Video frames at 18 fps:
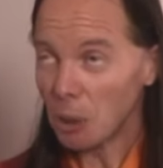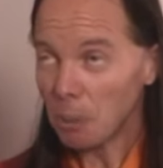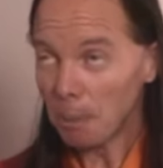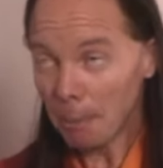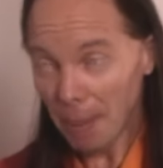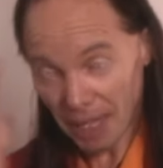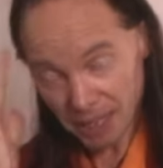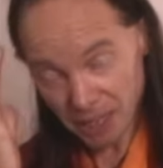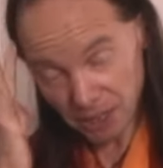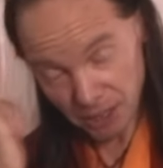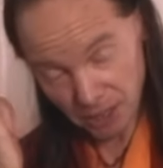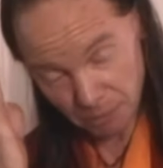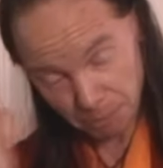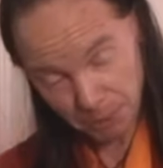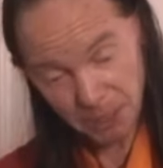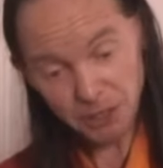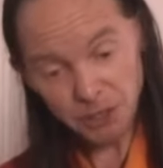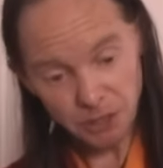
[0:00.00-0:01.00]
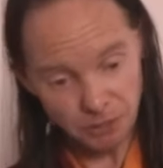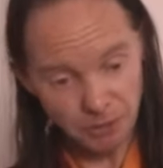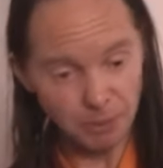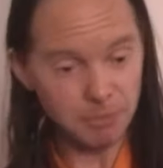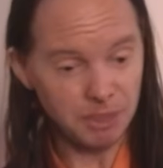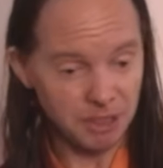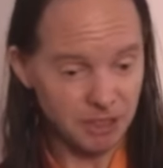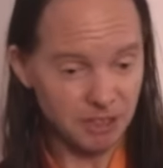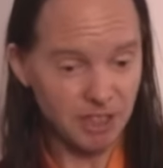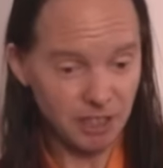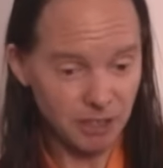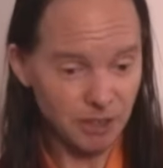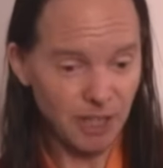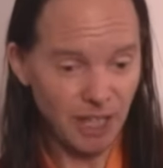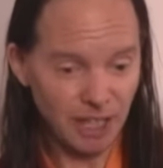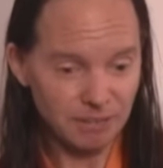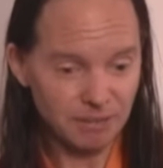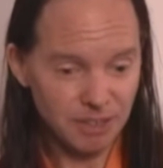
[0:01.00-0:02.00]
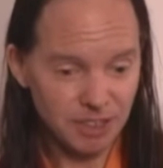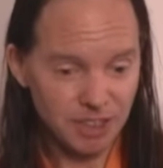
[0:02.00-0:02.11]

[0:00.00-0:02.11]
mental picture of emptiness that you have.